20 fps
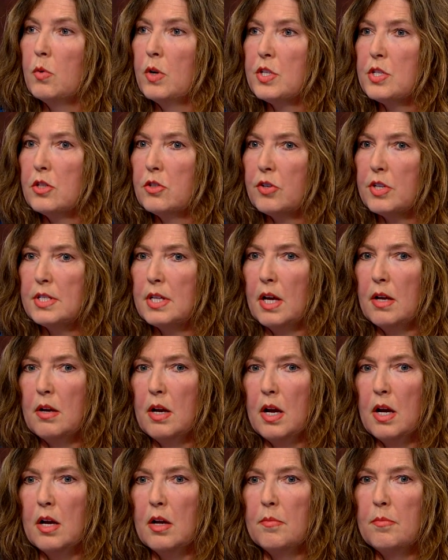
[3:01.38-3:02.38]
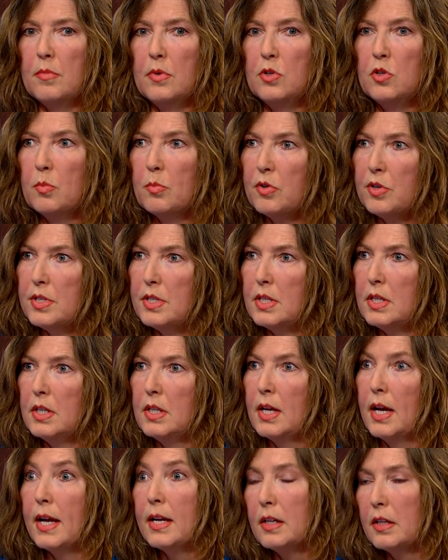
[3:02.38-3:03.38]
which looks at um,
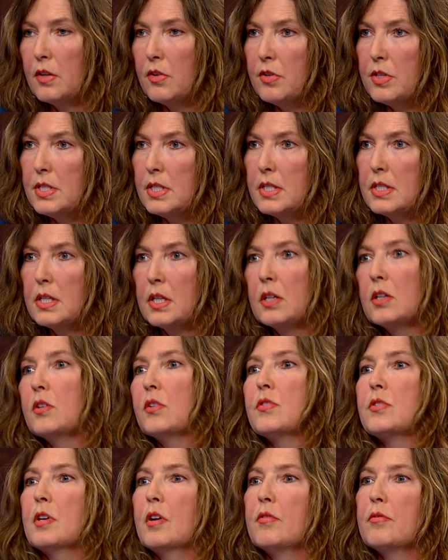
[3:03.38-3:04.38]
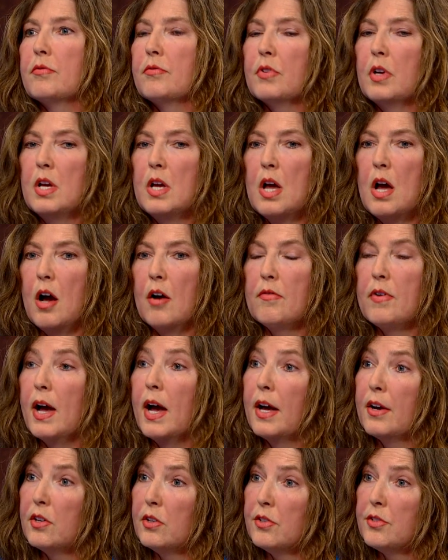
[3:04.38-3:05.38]
numeracy and literacy skills of, of
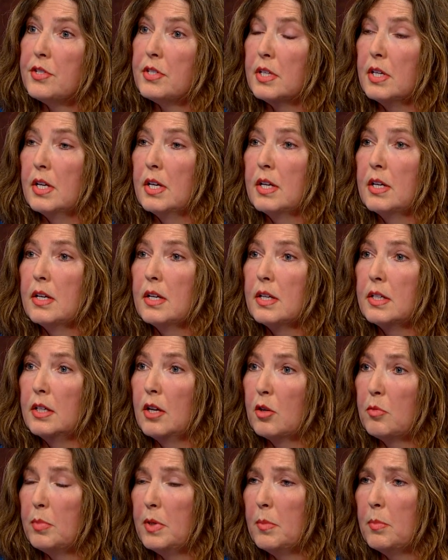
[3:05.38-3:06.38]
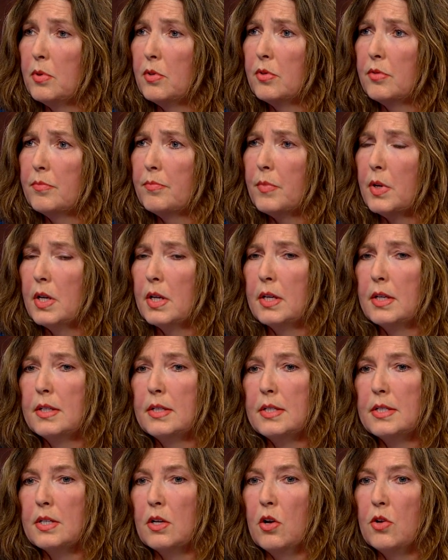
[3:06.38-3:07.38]
adults and young people,
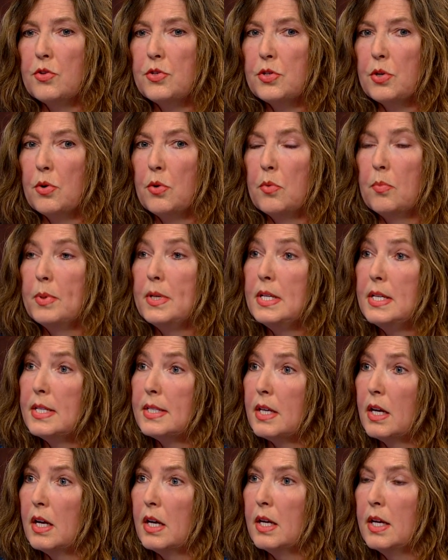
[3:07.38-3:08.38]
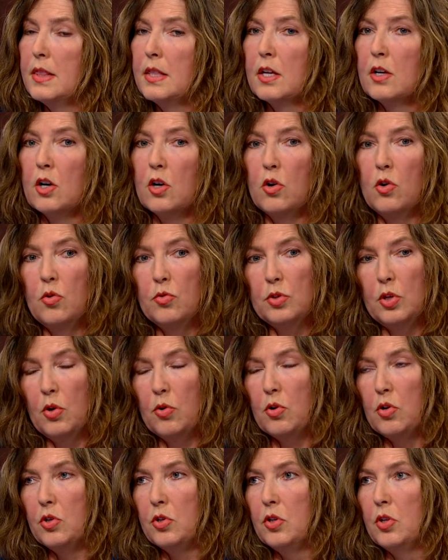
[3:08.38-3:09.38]
and also PISA, and then our own
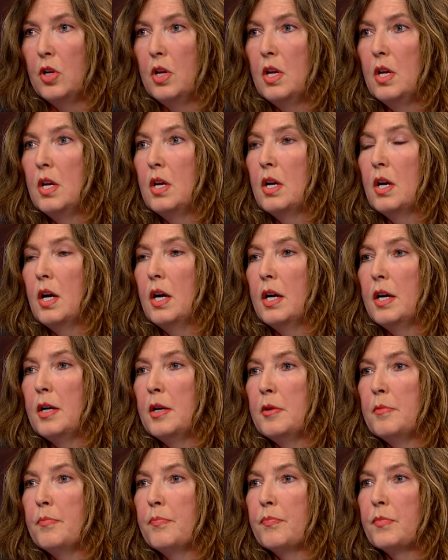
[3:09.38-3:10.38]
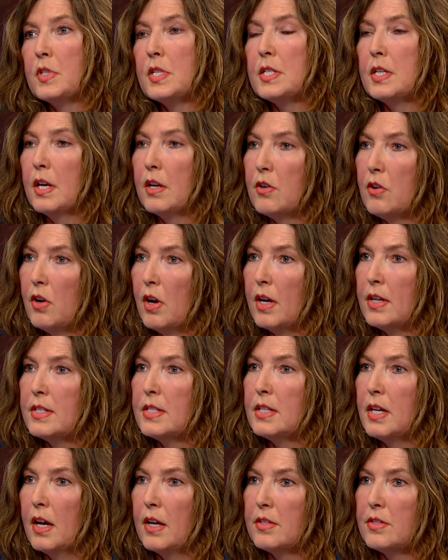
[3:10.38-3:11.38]
local um,
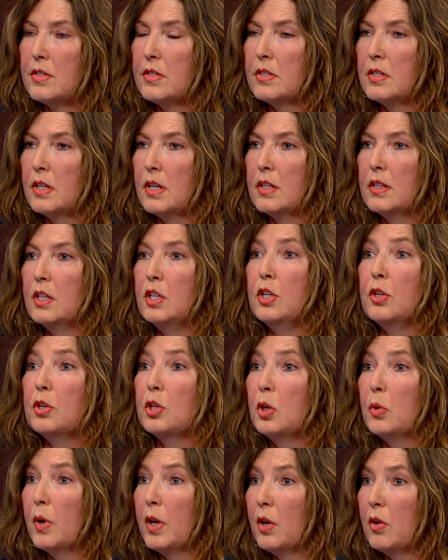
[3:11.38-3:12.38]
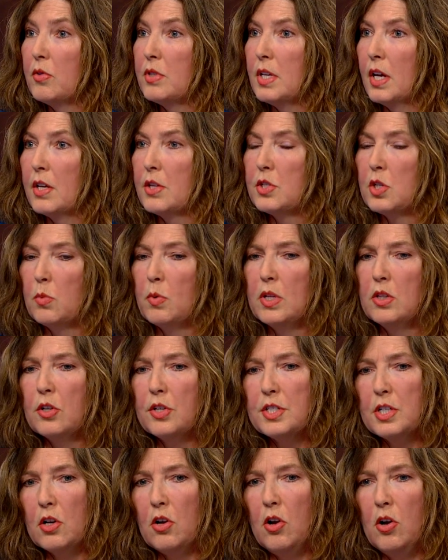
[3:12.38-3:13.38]
standardized test, uh, the E Q A O test. So we
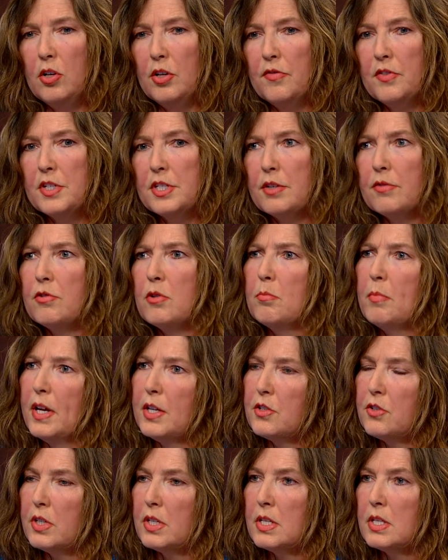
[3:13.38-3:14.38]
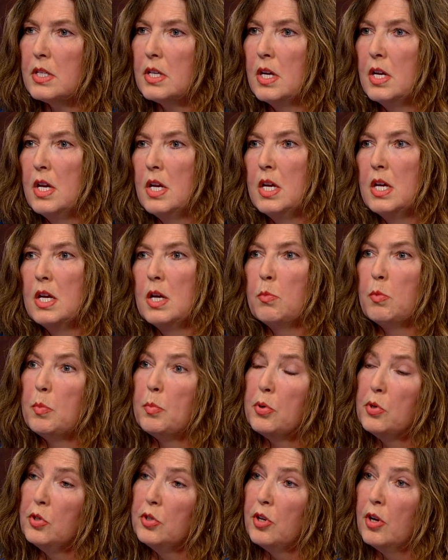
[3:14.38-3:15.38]
looked at all of the different metrics, and we
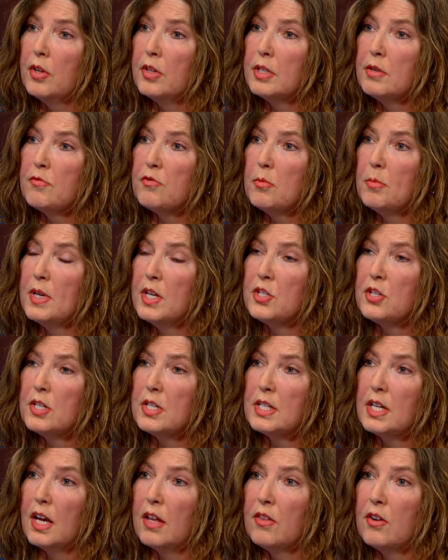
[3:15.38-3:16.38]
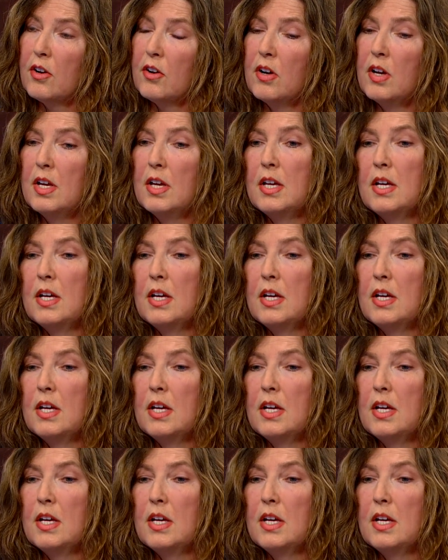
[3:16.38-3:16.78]
pulled all the information together,